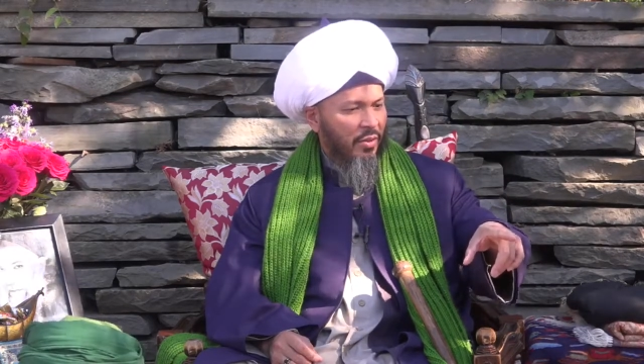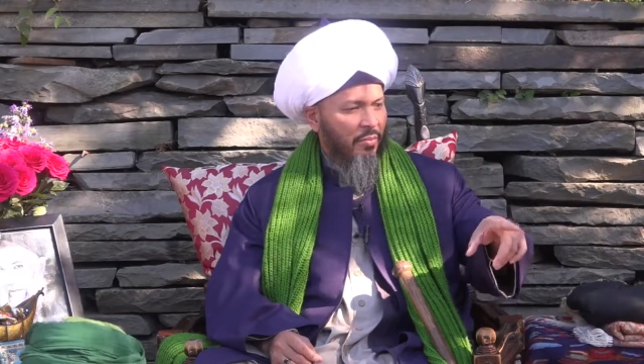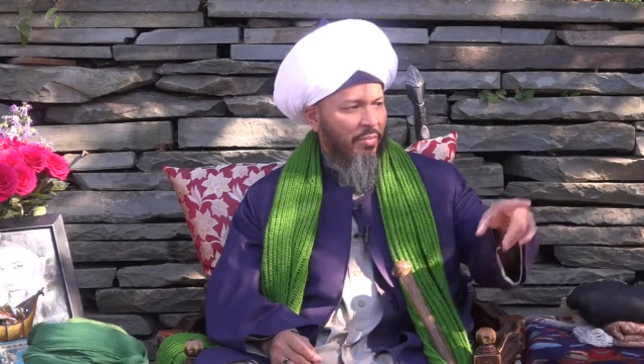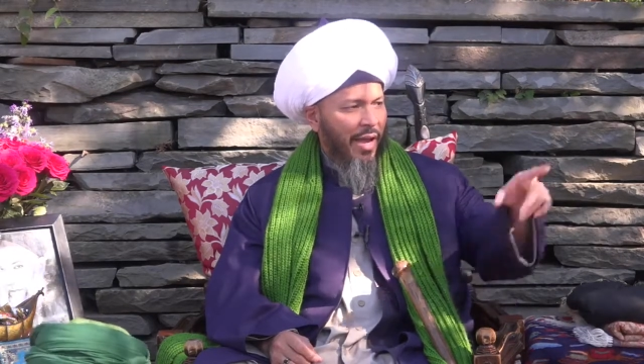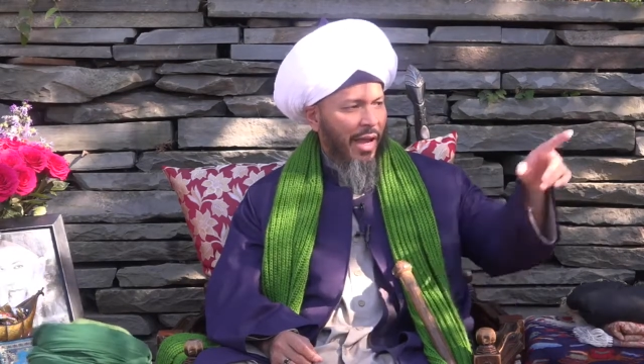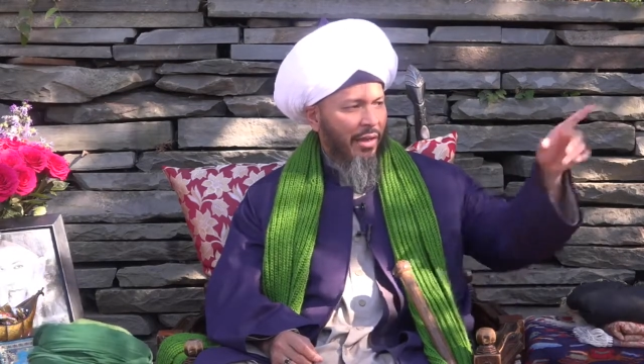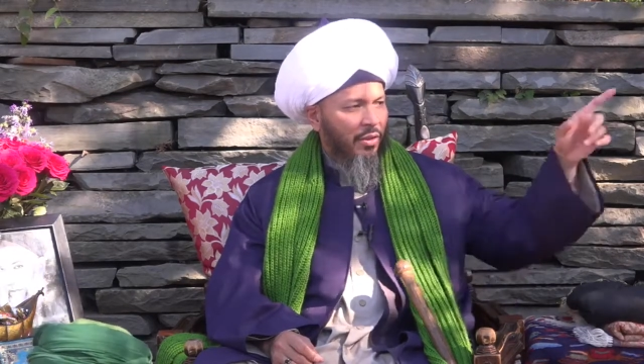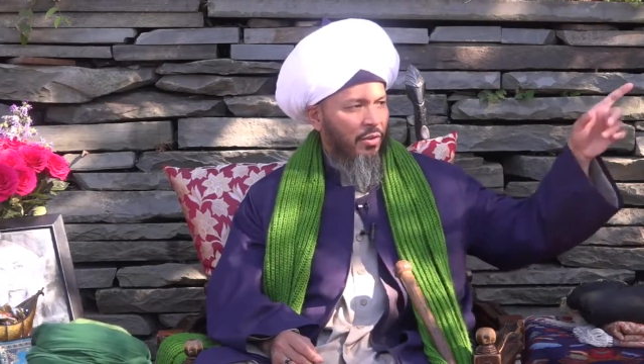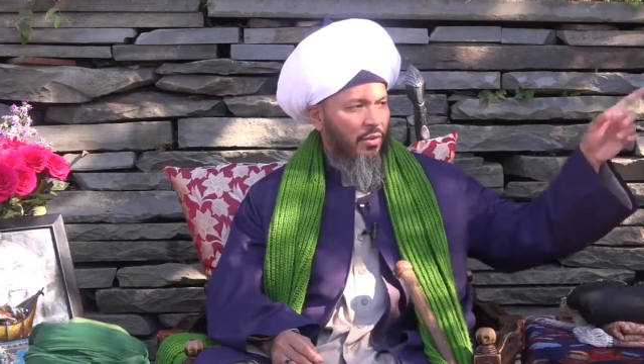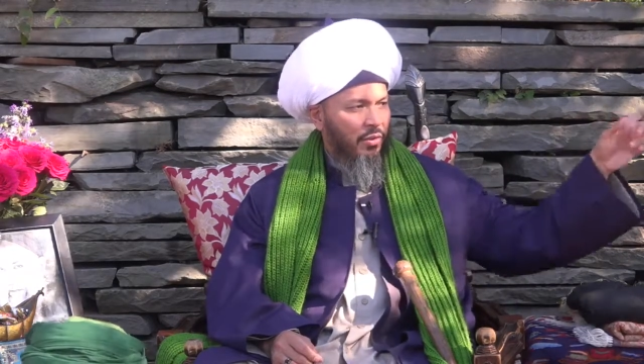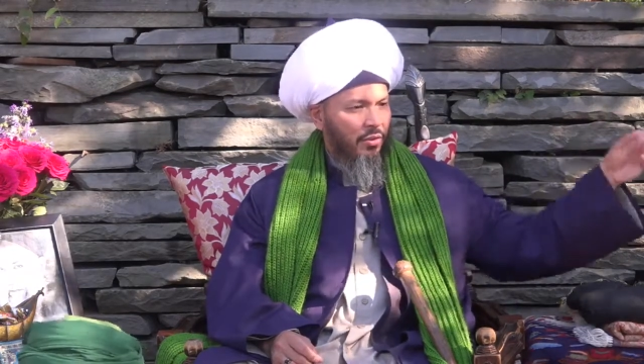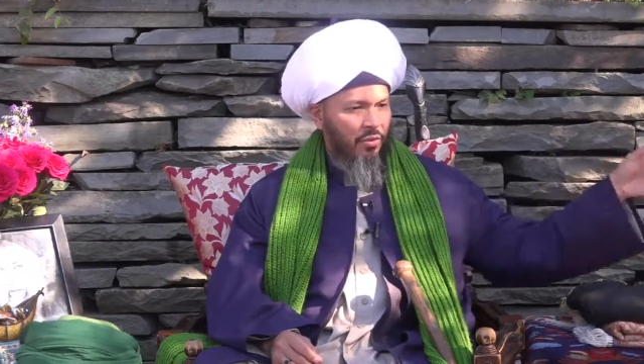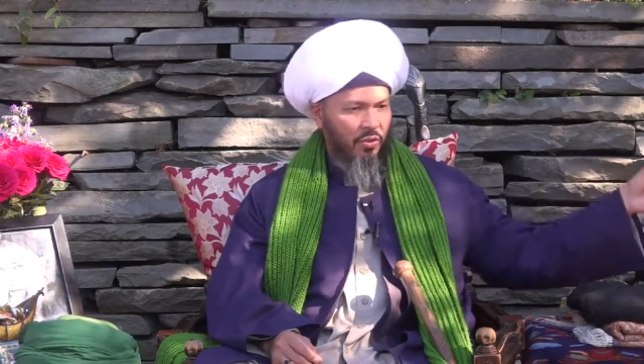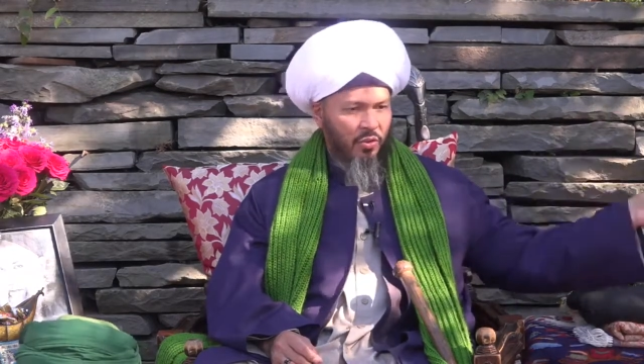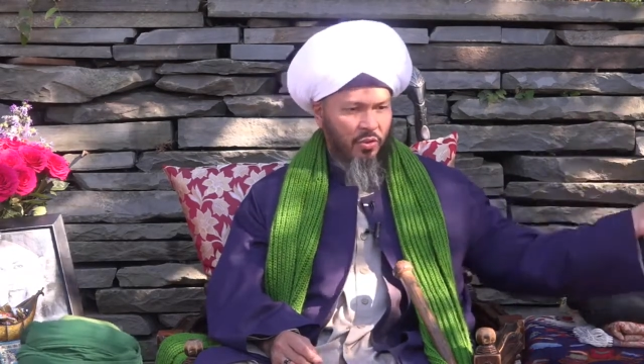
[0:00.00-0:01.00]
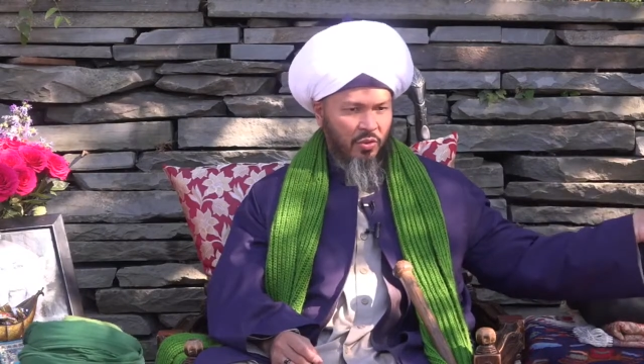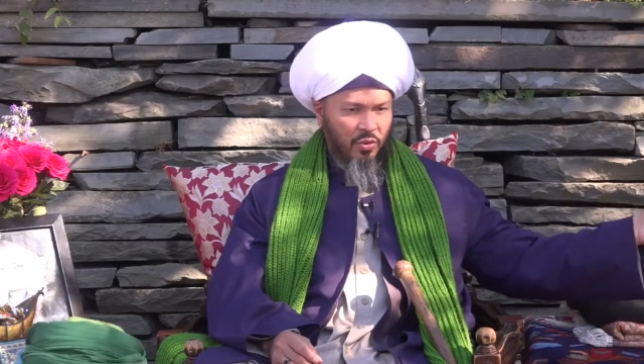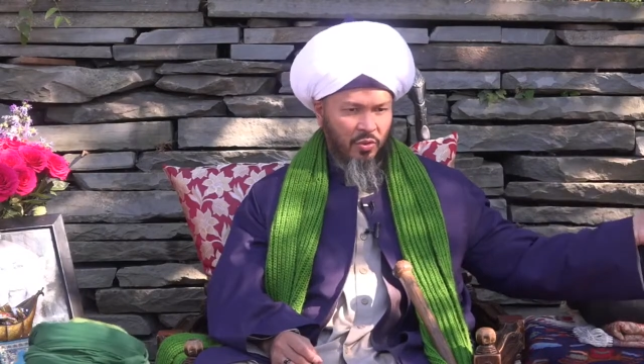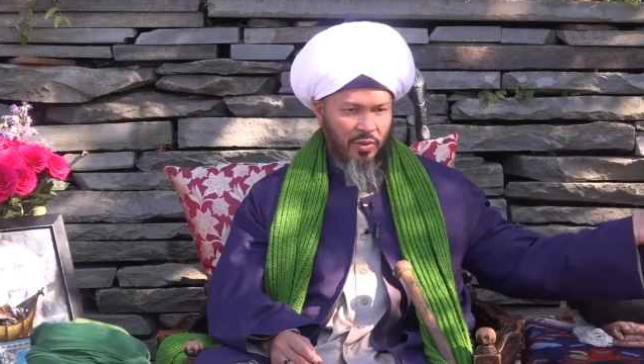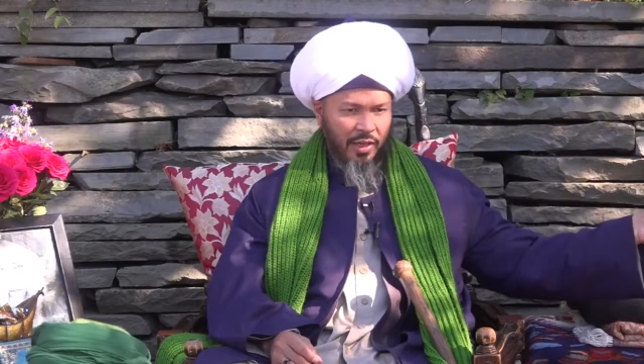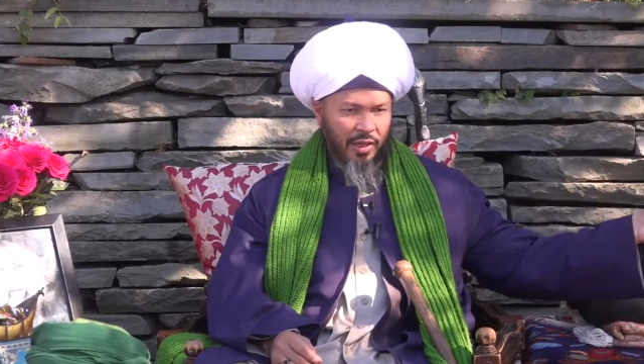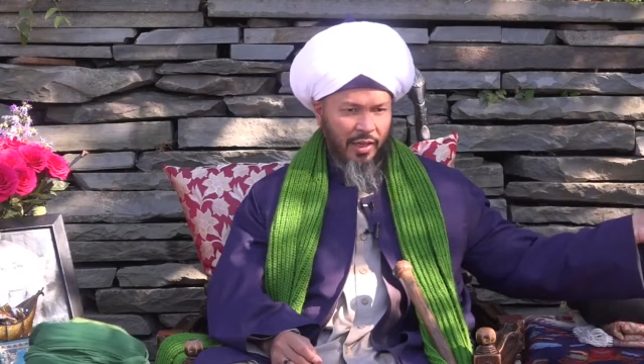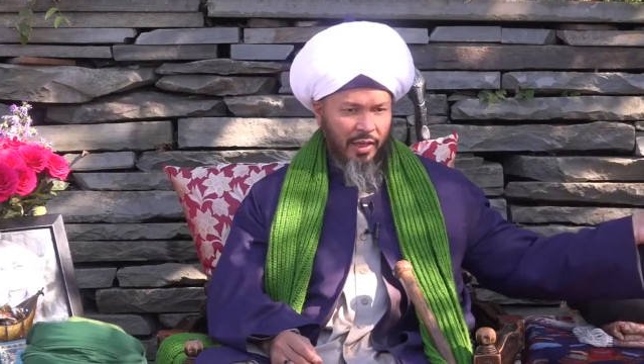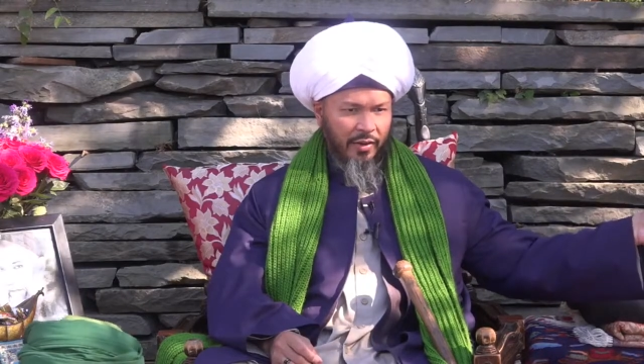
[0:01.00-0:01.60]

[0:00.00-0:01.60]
back to that